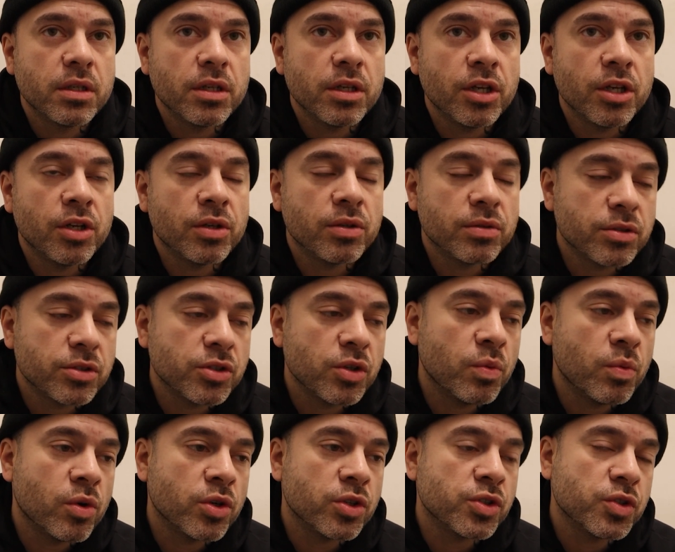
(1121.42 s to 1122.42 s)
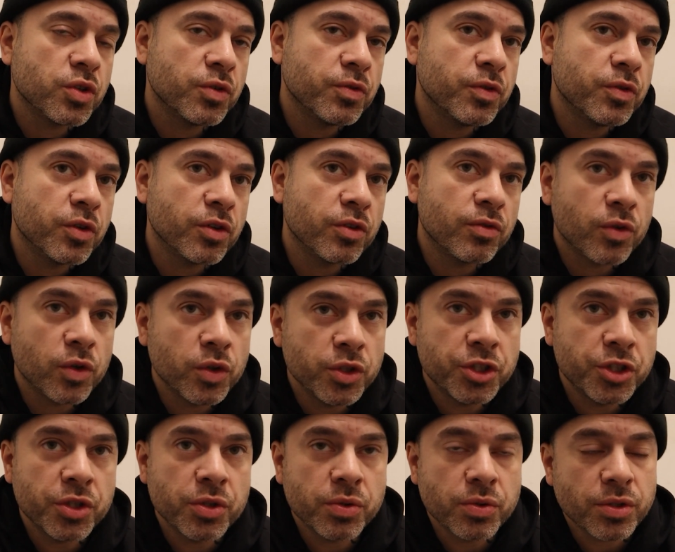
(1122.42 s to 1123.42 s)
You know, and so on and so forth. Roy
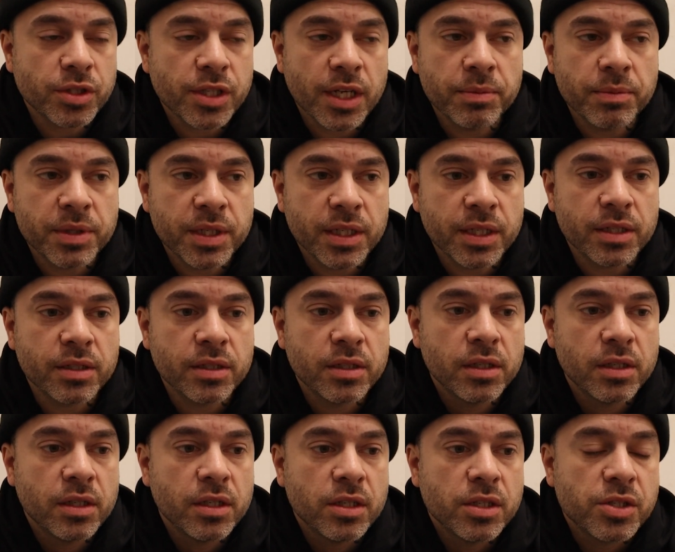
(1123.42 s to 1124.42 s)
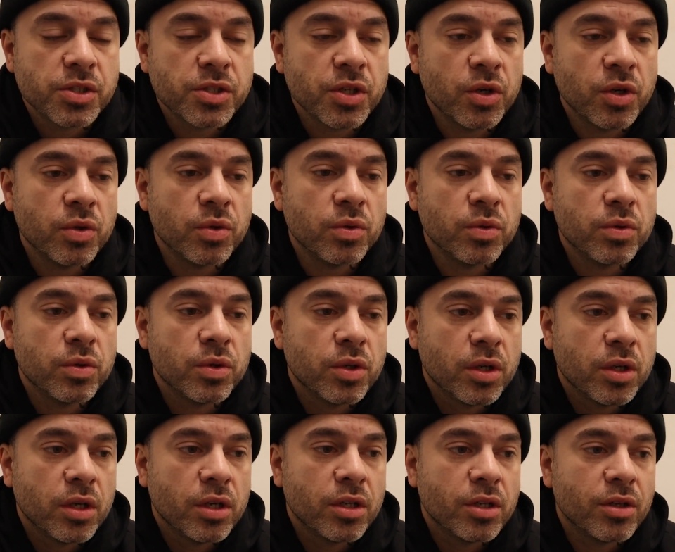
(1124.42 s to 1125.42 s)
Jones, same thing. So,
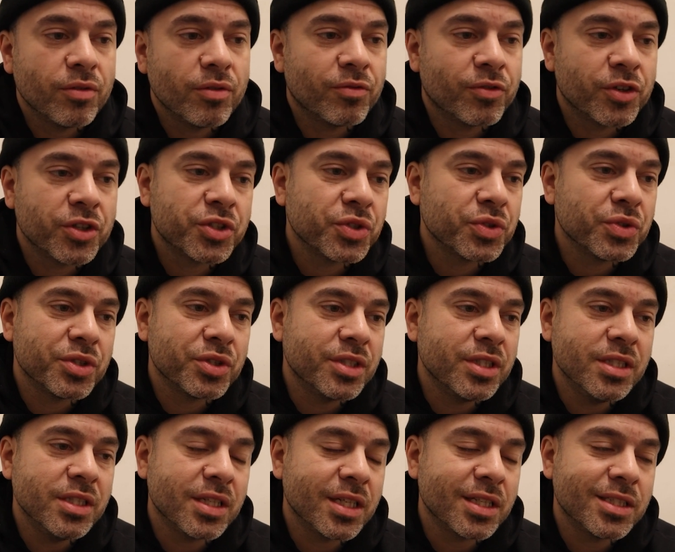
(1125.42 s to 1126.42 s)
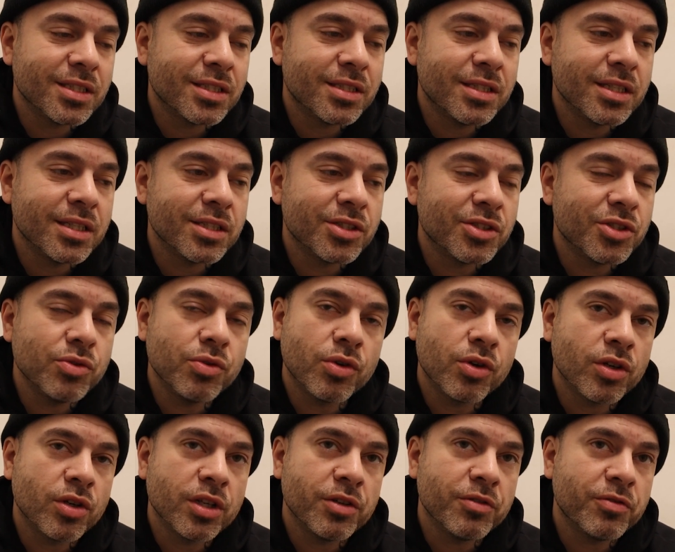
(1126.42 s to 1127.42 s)
Virgil Ortiz, I just think it's too
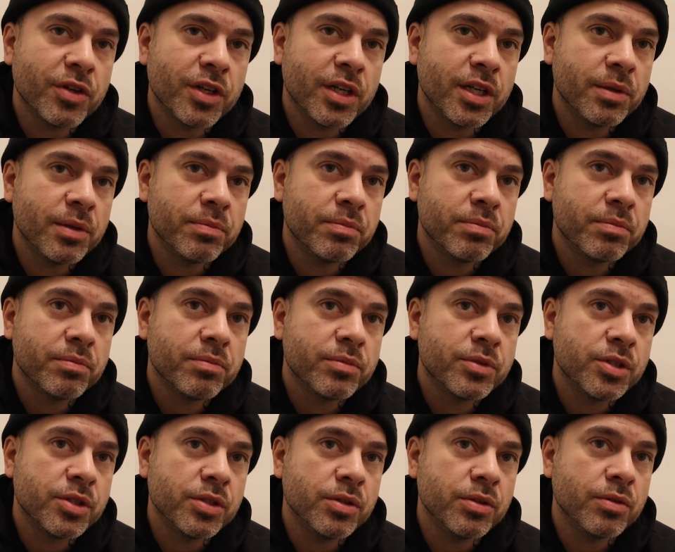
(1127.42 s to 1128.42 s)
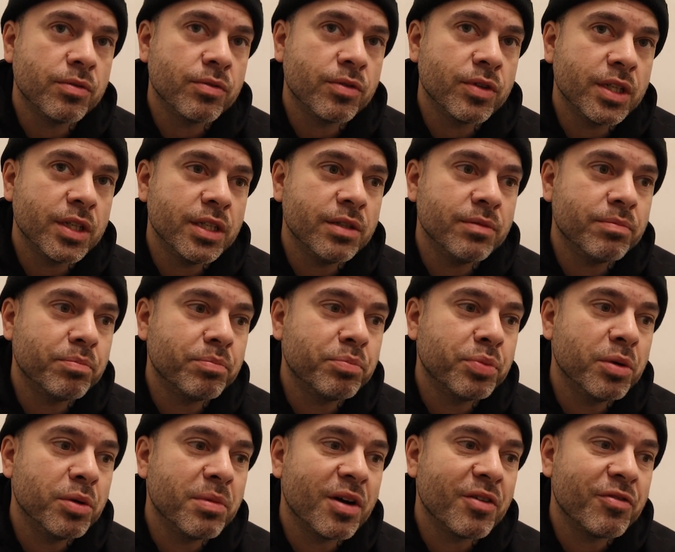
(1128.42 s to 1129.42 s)
early for him to really
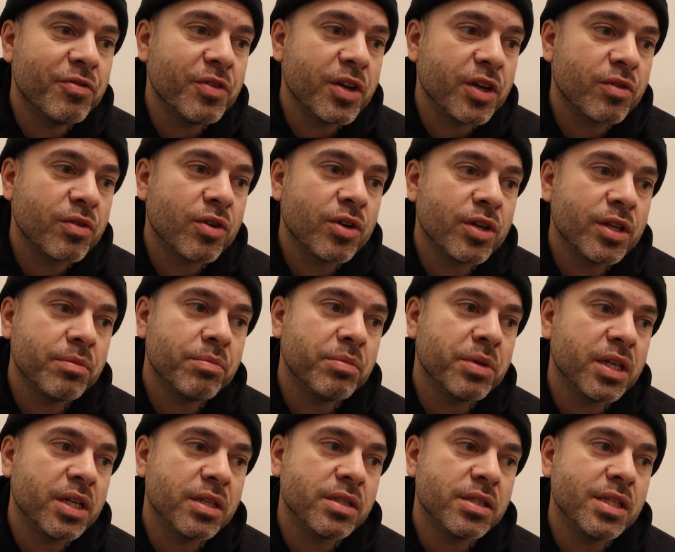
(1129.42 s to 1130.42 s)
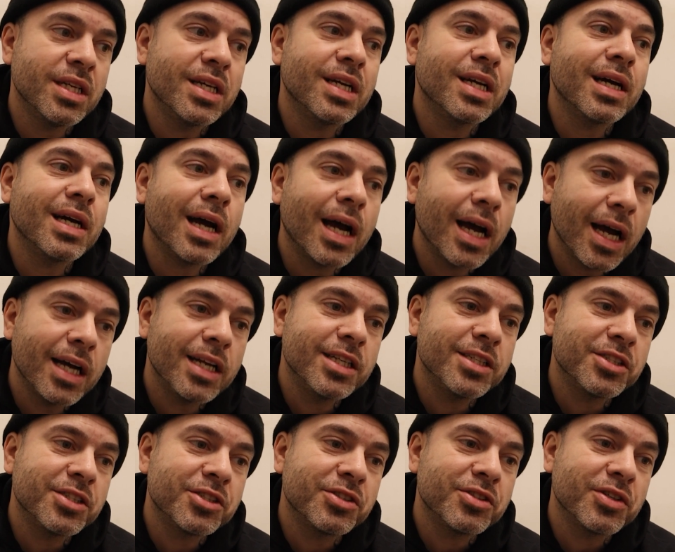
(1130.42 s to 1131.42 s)
put my finger on it because he kind
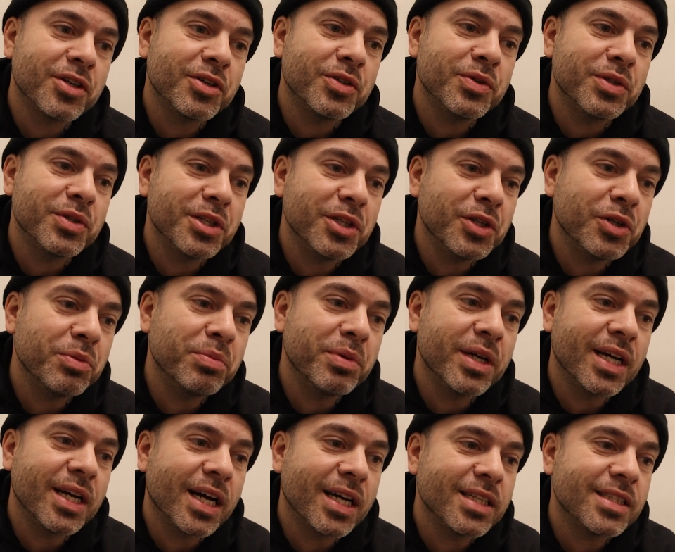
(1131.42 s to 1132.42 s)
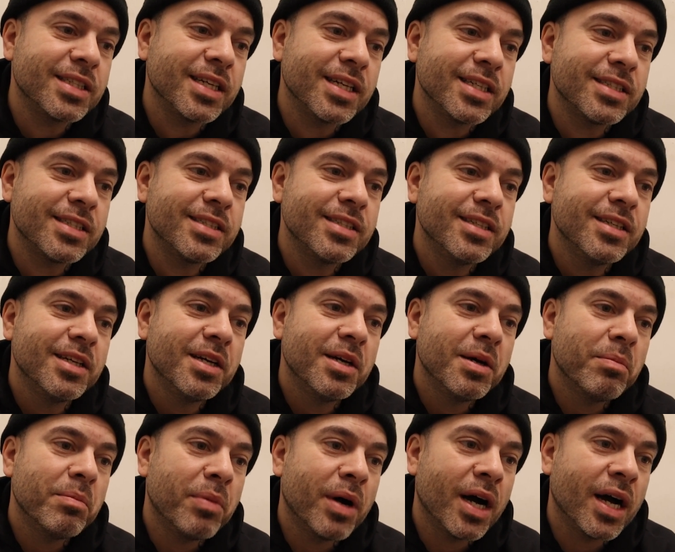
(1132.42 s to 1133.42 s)
of struggled a little bit and got touched
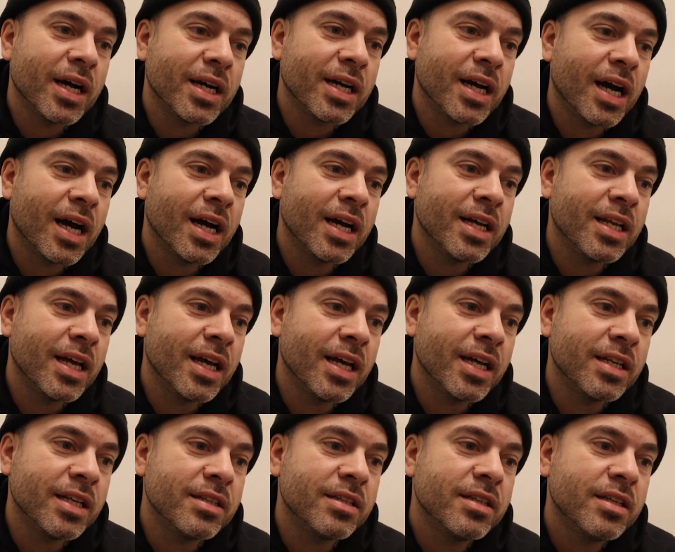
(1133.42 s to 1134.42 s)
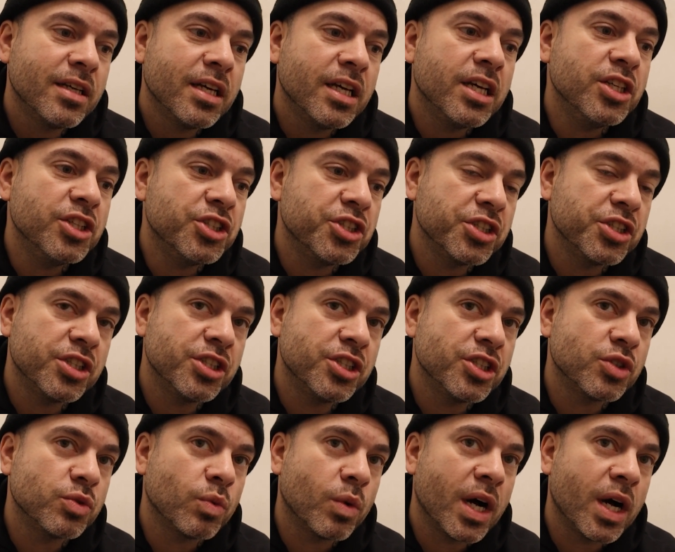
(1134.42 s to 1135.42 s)
by a guy that he should have
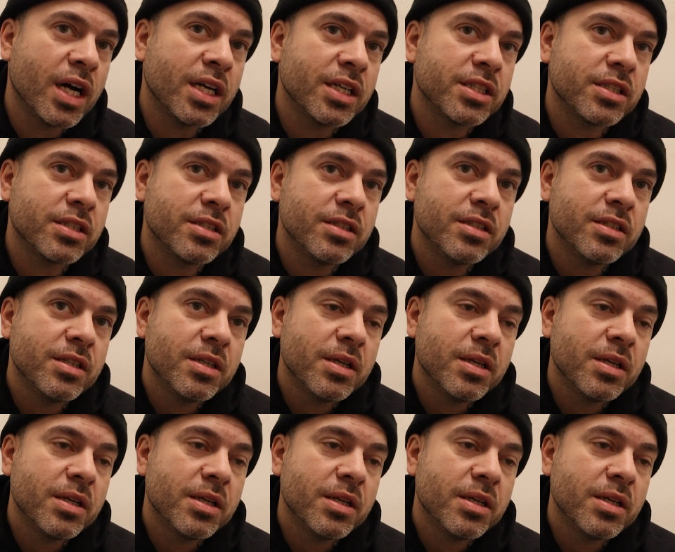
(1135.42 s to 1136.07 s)
just watched.